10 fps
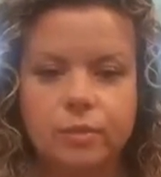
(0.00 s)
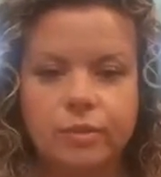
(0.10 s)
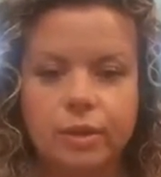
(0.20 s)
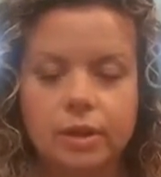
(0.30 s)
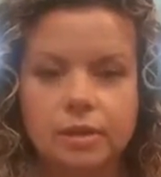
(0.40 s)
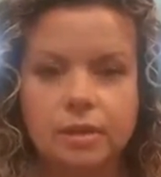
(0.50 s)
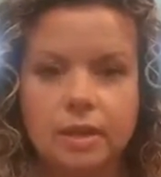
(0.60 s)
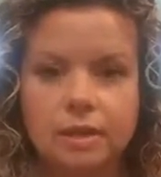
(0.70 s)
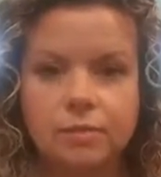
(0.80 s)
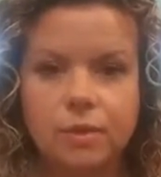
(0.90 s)
a very
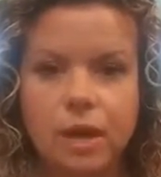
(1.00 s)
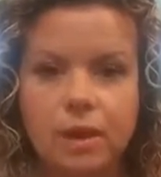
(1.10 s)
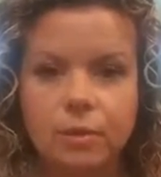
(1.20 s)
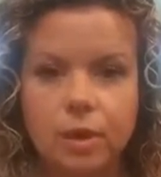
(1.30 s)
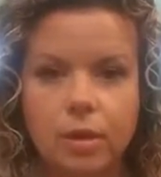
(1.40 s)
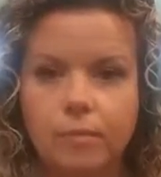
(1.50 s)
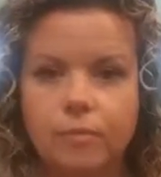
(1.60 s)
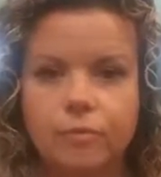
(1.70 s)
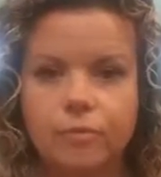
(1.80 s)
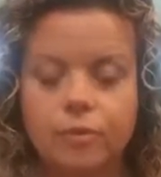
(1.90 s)
successful outcome